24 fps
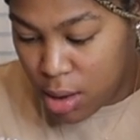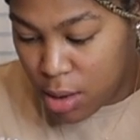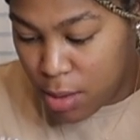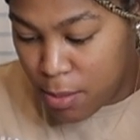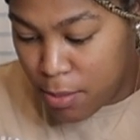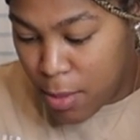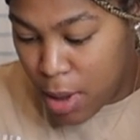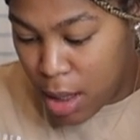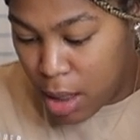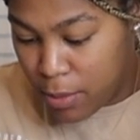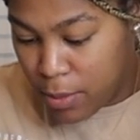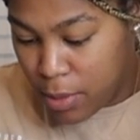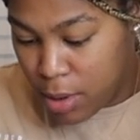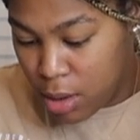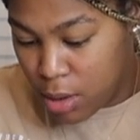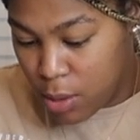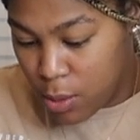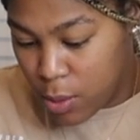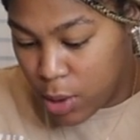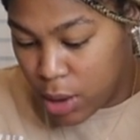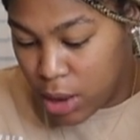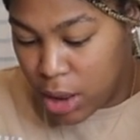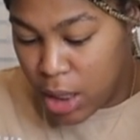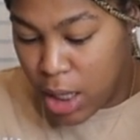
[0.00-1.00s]
maybe the
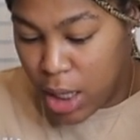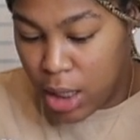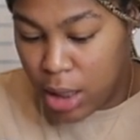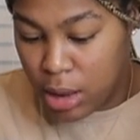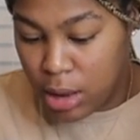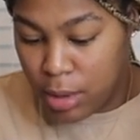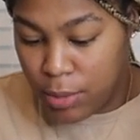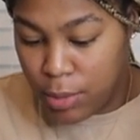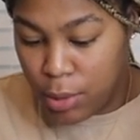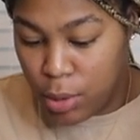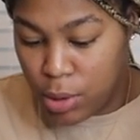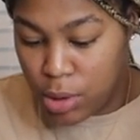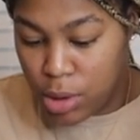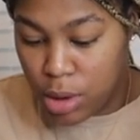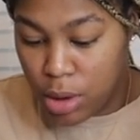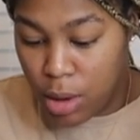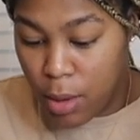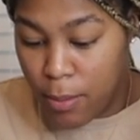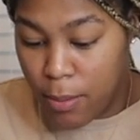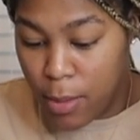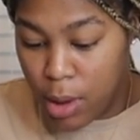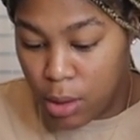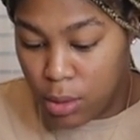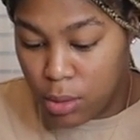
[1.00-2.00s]
one that I end up using the
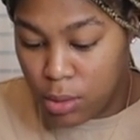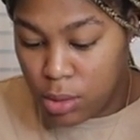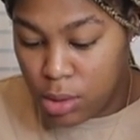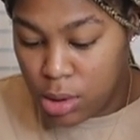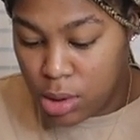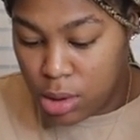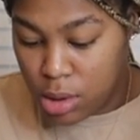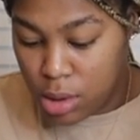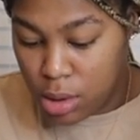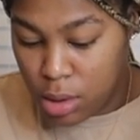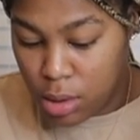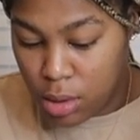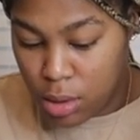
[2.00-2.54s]
most.